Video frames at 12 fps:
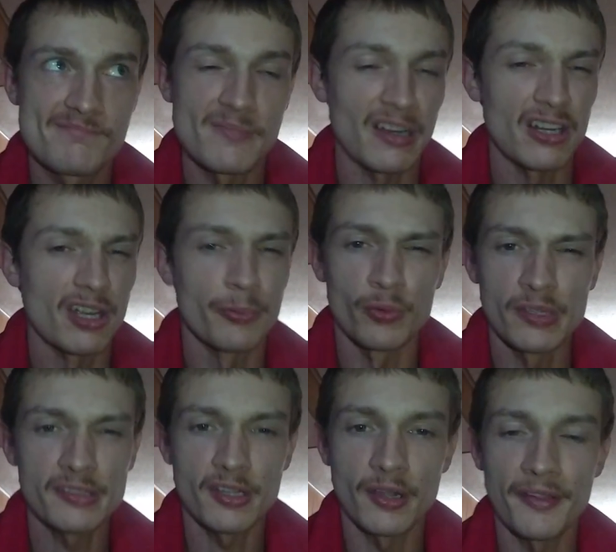couple
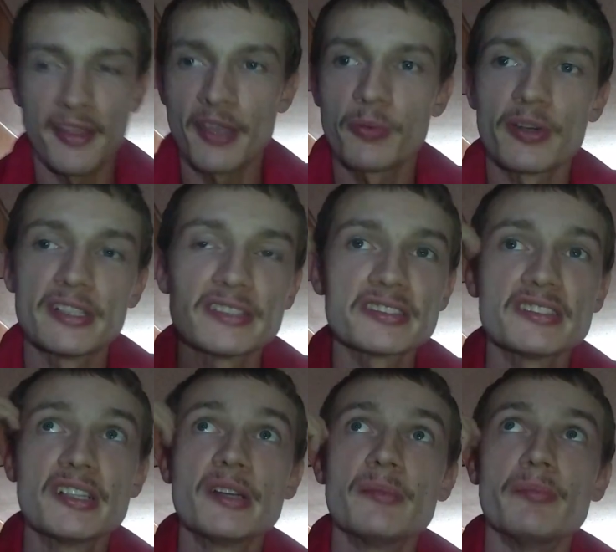weeks ago I think it was,
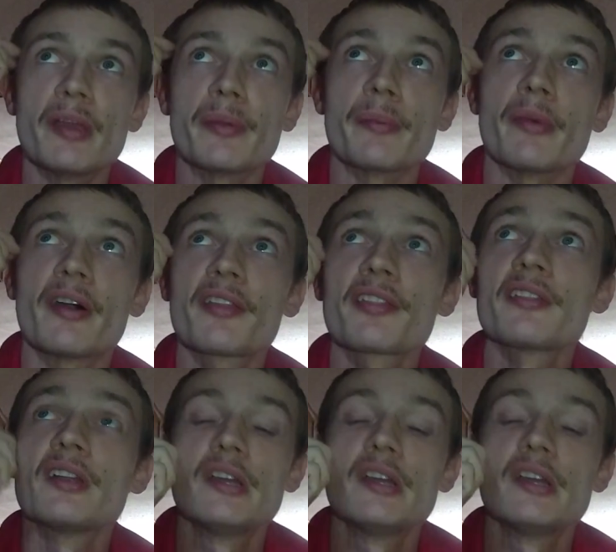maybe a month.